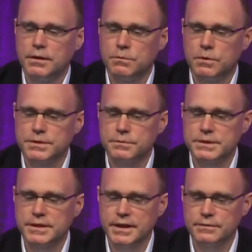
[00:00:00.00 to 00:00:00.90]

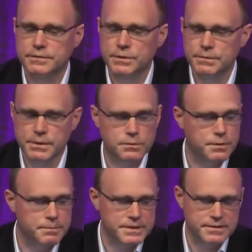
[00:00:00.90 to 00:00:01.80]
what kind of
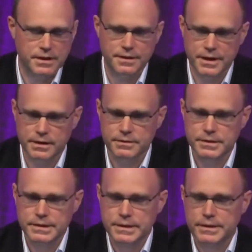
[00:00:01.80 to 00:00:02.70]
equipments are there.
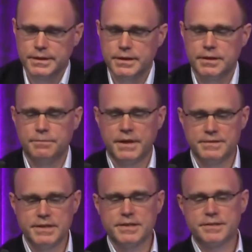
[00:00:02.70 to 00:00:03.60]
And
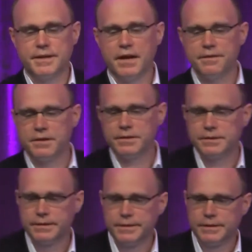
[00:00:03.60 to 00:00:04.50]
this is another
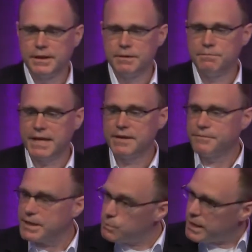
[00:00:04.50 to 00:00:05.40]

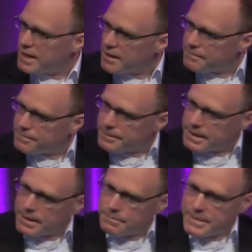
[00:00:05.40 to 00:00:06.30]
benefit we have.
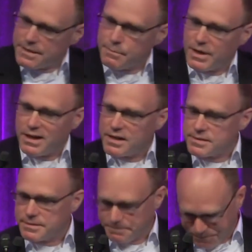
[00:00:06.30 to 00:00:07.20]
In the
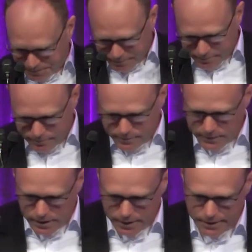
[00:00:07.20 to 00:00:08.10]
past,
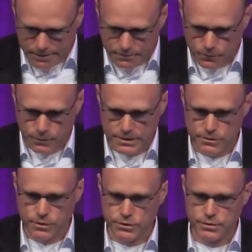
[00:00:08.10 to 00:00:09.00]
we
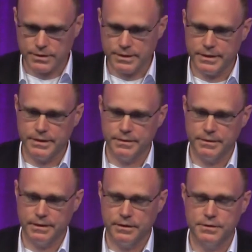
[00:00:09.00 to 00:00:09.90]
searched
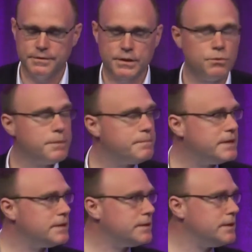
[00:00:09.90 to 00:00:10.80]
a lot of
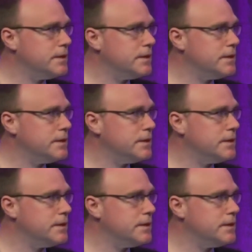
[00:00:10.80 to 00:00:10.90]
equipment